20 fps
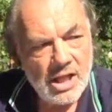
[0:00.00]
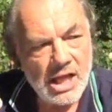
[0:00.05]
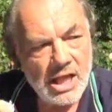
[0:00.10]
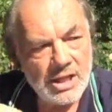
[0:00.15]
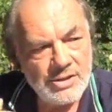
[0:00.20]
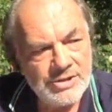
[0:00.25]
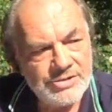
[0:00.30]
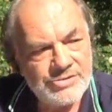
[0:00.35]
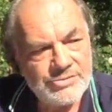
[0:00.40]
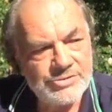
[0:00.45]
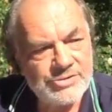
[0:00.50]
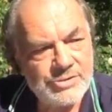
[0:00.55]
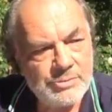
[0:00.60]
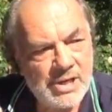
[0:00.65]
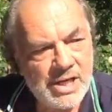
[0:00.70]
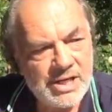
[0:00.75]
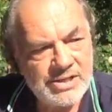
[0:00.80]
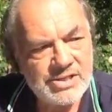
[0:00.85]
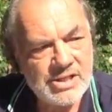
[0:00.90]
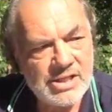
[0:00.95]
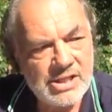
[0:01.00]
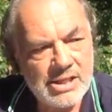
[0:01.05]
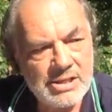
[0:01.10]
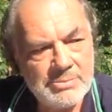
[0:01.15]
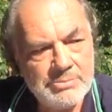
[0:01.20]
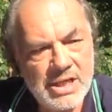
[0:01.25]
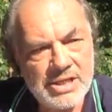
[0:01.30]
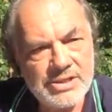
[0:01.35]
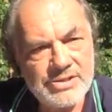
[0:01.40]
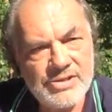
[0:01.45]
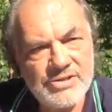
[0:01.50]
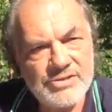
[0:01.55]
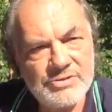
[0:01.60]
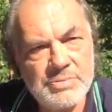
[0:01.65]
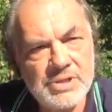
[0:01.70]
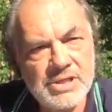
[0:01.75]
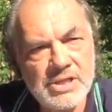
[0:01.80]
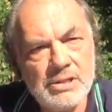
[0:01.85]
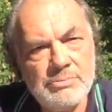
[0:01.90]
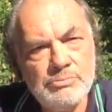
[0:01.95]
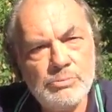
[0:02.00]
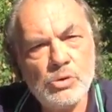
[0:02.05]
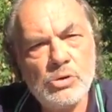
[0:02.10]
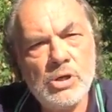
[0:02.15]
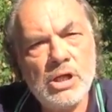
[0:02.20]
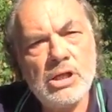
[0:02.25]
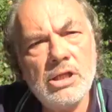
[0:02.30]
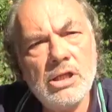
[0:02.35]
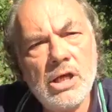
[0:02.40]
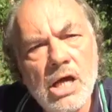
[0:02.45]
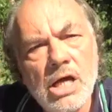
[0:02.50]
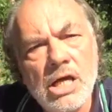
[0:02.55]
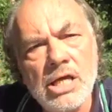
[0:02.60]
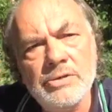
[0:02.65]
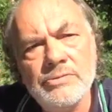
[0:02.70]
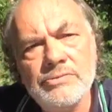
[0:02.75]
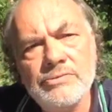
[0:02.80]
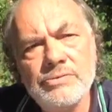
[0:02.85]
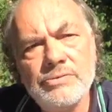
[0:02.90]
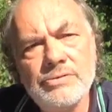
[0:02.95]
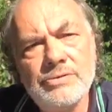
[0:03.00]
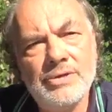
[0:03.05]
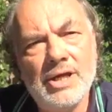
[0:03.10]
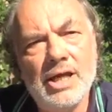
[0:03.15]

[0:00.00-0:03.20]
And this automatically makes us become more alive,